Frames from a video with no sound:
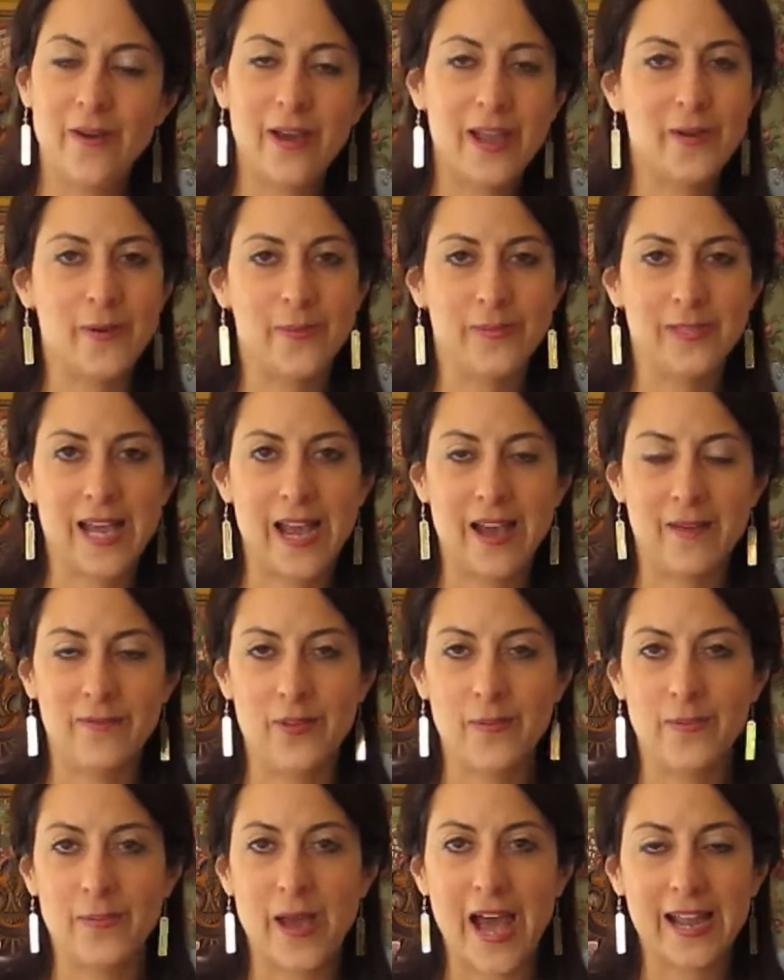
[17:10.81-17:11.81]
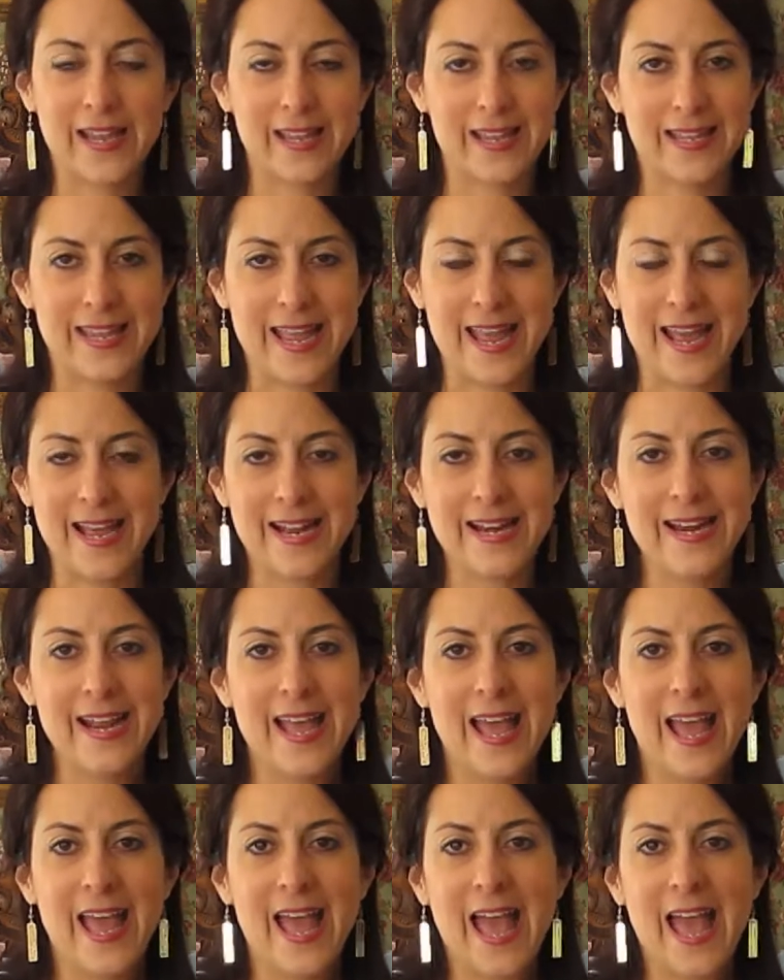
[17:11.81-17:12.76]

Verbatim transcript: I hope to have you back again.